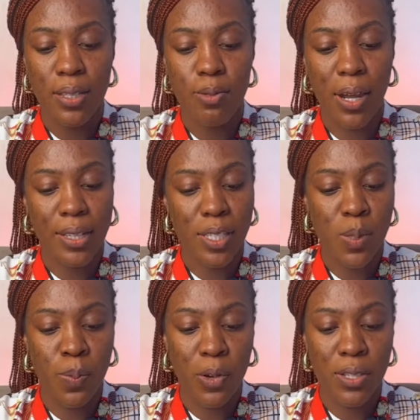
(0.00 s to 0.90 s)
who are the
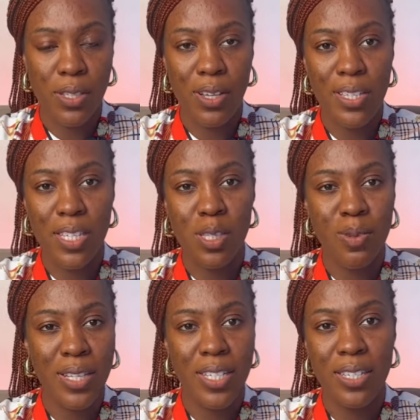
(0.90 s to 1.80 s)
sponsors, the
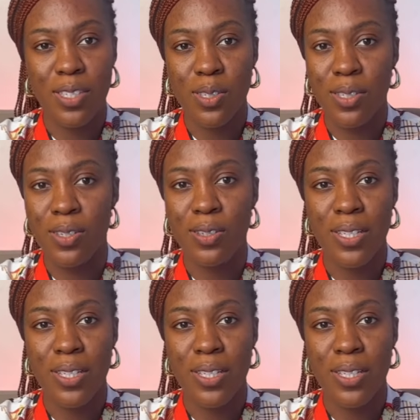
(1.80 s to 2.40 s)
Swedish Institute.